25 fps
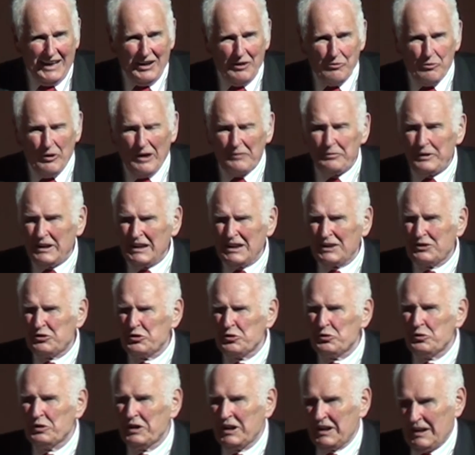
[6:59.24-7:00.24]
What we are
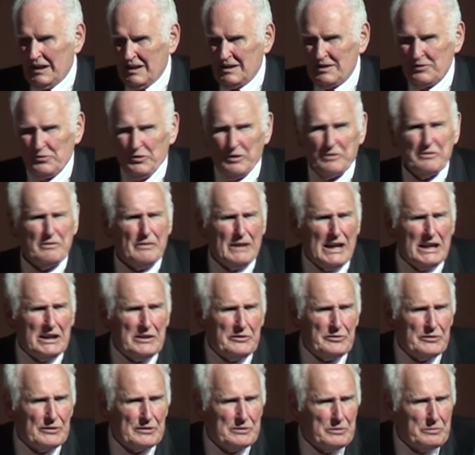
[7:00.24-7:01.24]
doing is, we
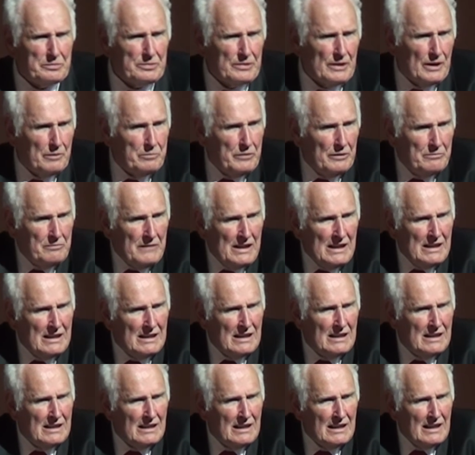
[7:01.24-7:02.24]
wait for the problem,
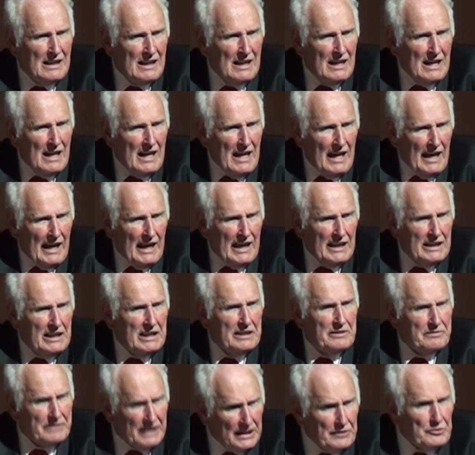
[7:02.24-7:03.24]
and
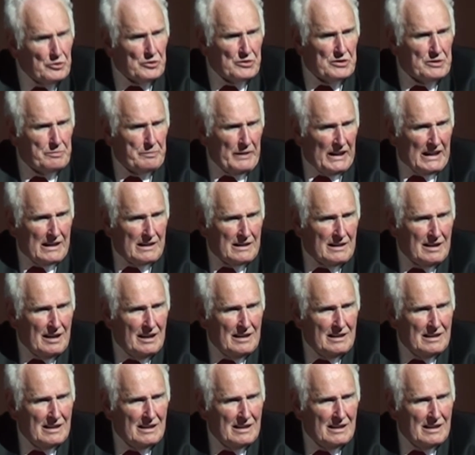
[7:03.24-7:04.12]
in retrospect,